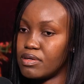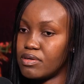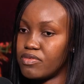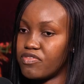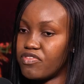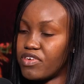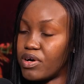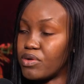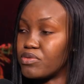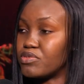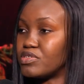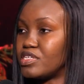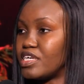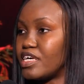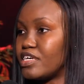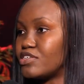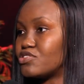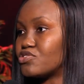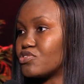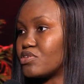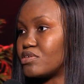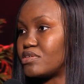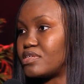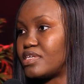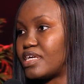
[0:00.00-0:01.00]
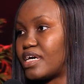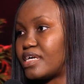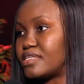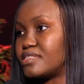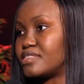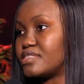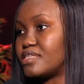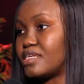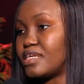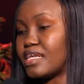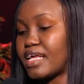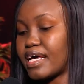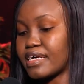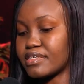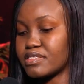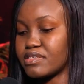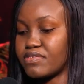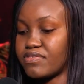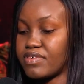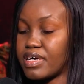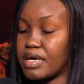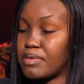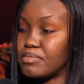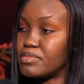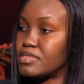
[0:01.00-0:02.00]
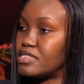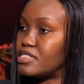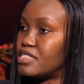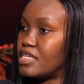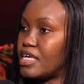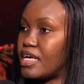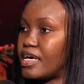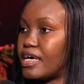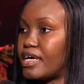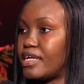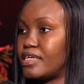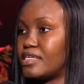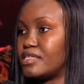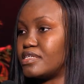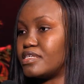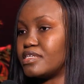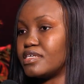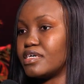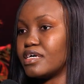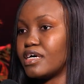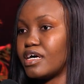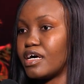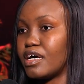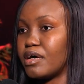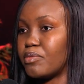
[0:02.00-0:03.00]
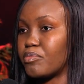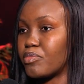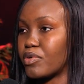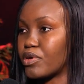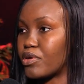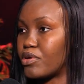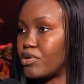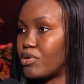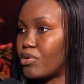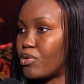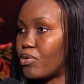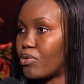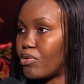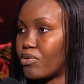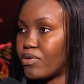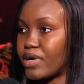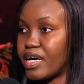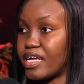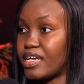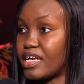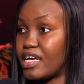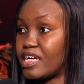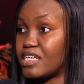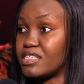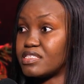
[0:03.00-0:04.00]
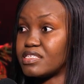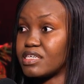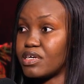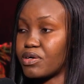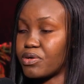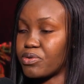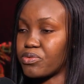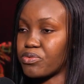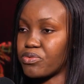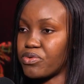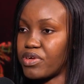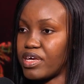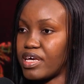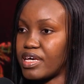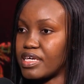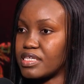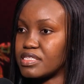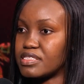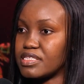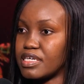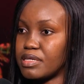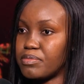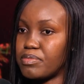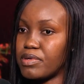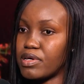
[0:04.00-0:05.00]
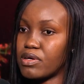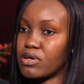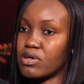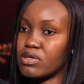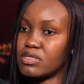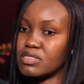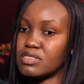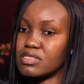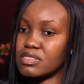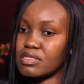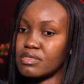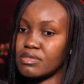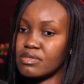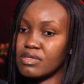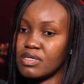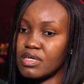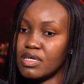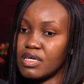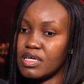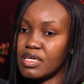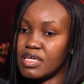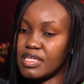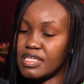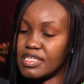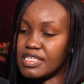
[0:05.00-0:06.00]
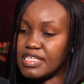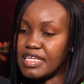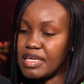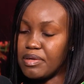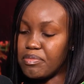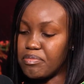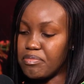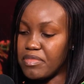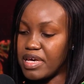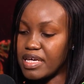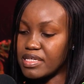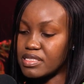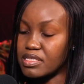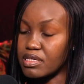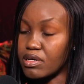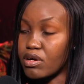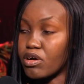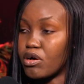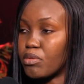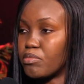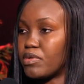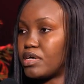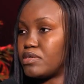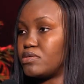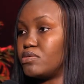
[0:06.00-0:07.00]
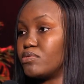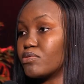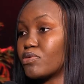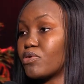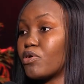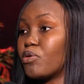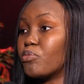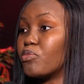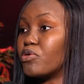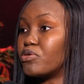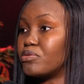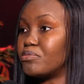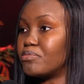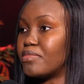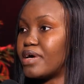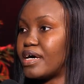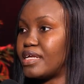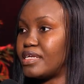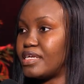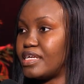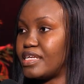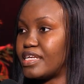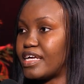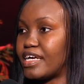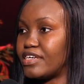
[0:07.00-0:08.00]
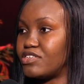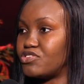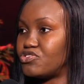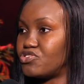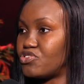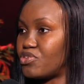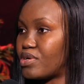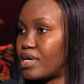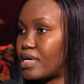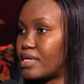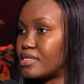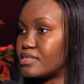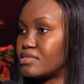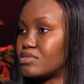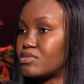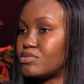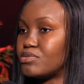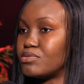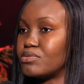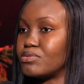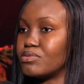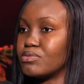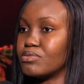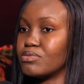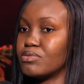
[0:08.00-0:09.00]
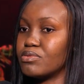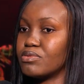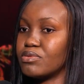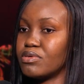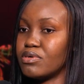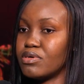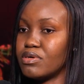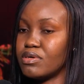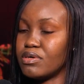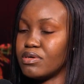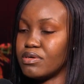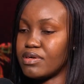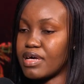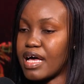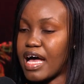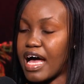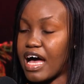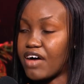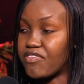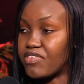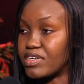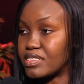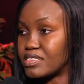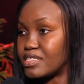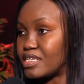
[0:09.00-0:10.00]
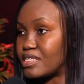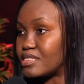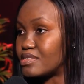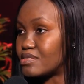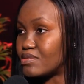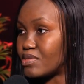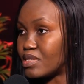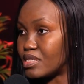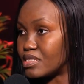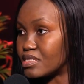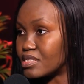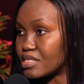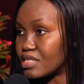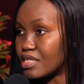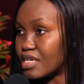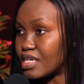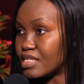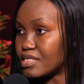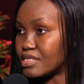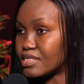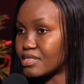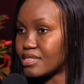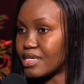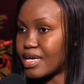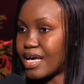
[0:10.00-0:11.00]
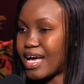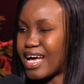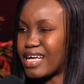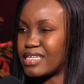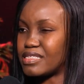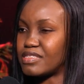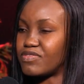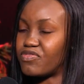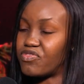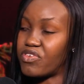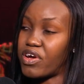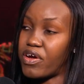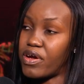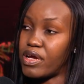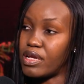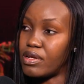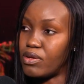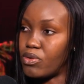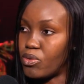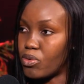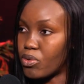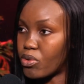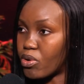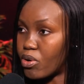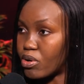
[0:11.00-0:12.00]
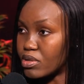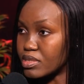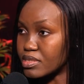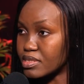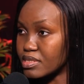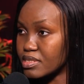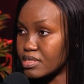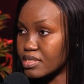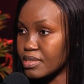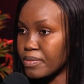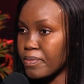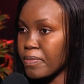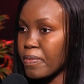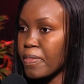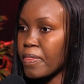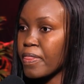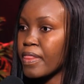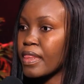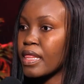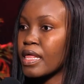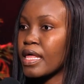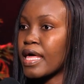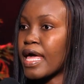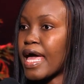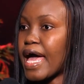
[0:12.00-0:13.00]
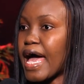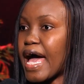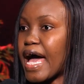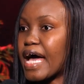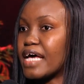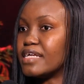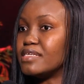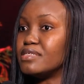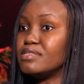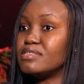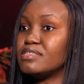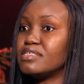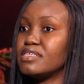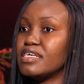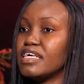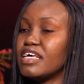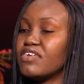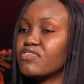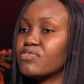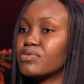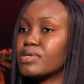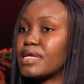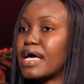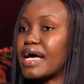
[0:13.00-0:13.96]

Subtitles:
foundation that the likes of MTN, Glo, and Airtel created, because they made the common man in Nigeria to have access to internet at very low cost, and even